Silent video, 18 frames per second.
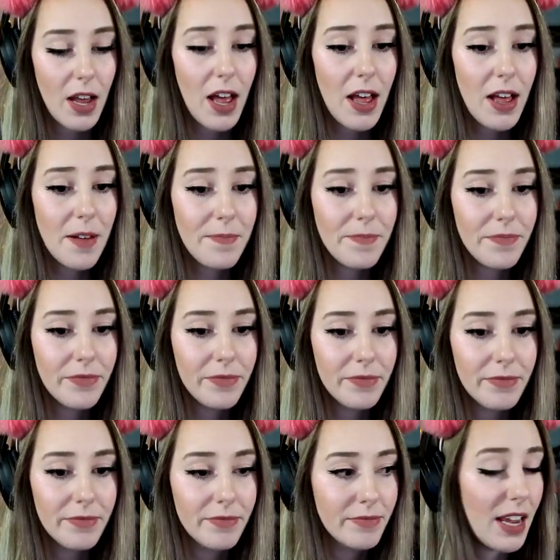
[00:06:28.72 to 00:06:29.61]
Um,
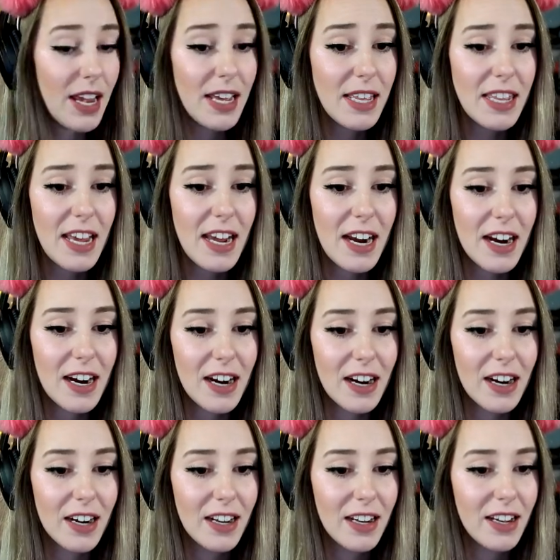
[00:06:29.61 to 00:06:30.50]
hey
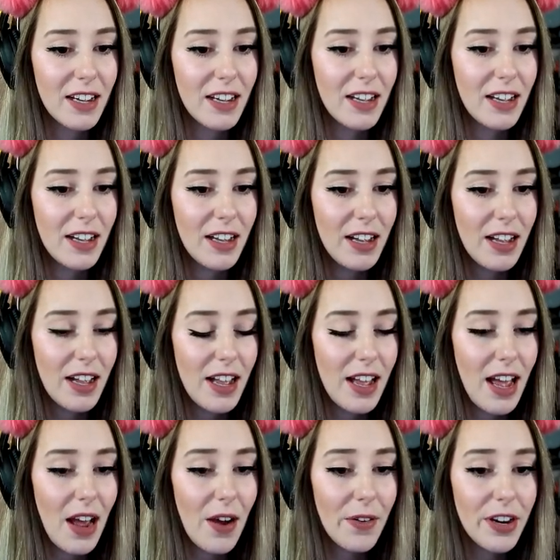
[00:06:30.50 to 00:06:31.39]
there!
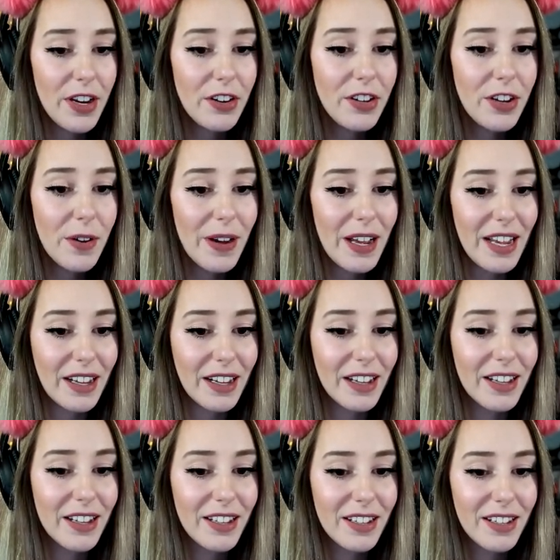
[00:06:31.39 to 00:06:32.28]
Uh, how are you
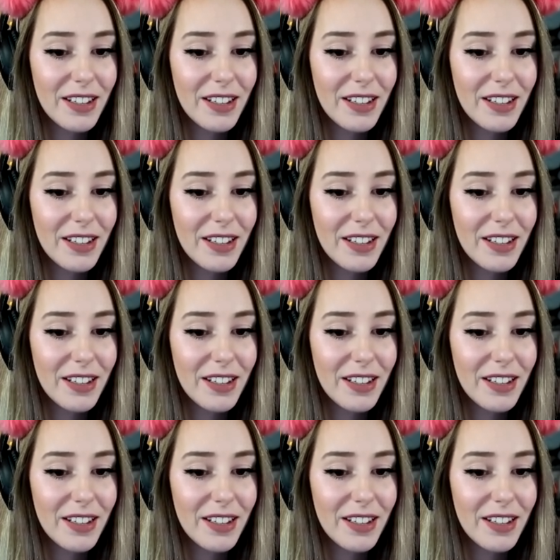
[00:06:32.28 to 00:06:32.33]
doing?